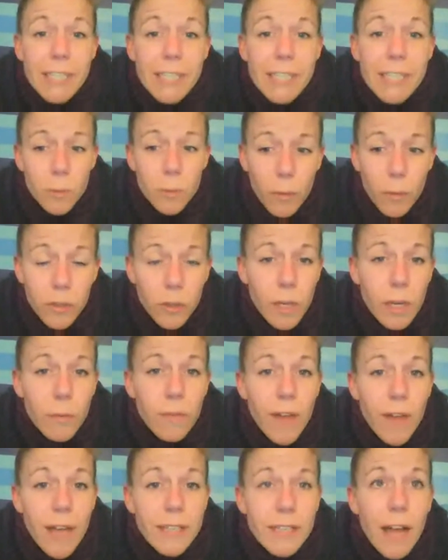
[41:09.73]
We've had time
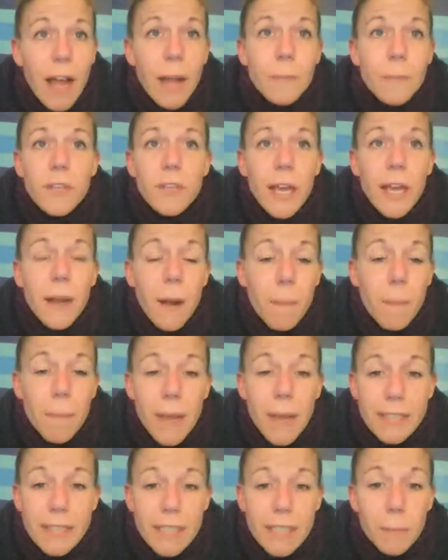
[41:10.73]
to perfect what we're doing.
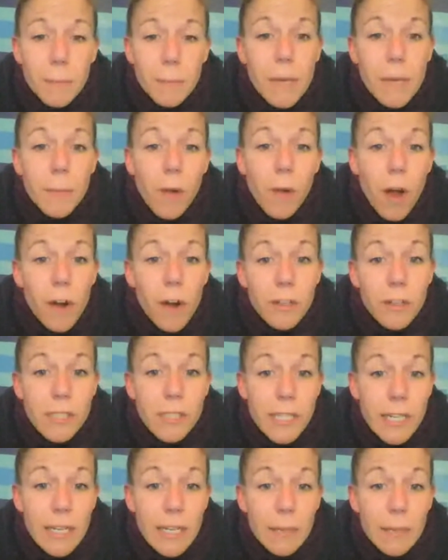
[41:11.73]
We've had time to get
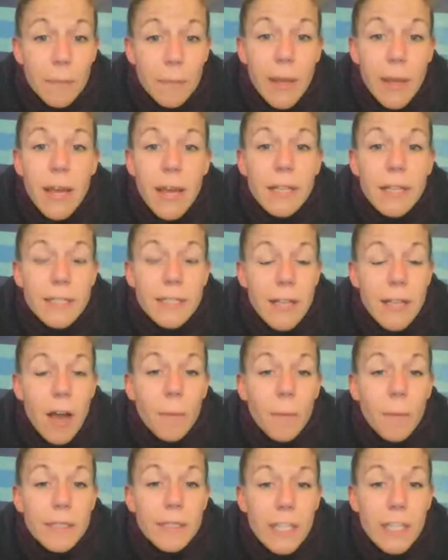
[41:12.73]
amazing people on
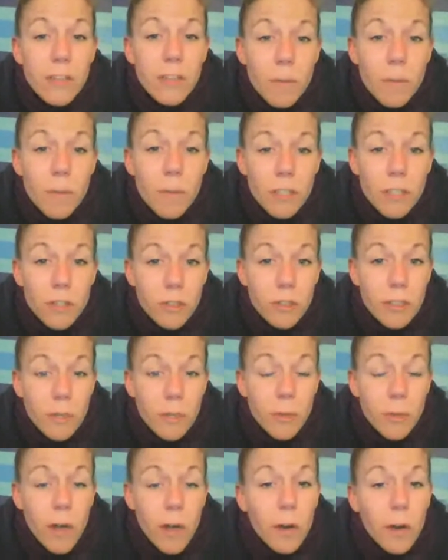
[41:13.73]
our team to
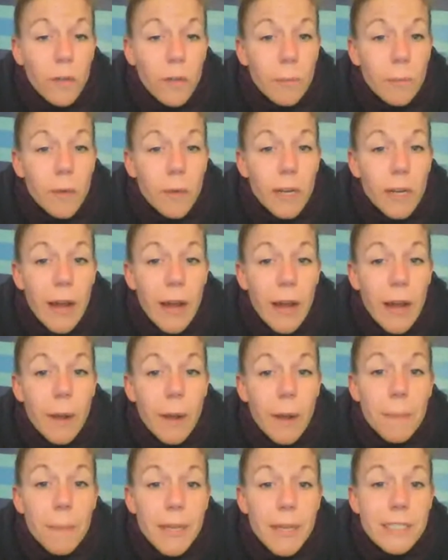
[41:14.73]
help continue to make sure that we're
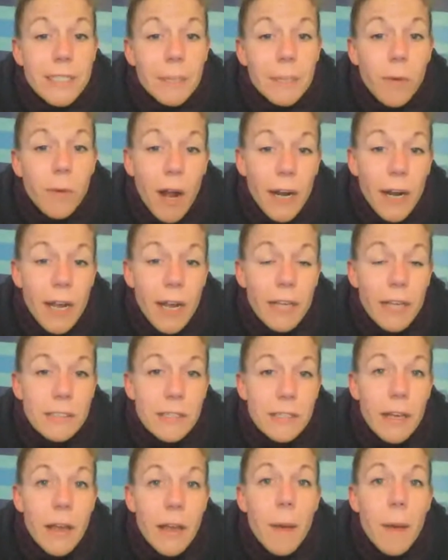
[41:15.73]
not only putting out
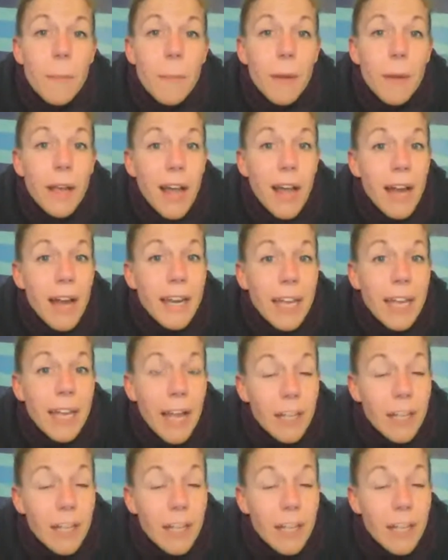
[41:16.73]
amazing products,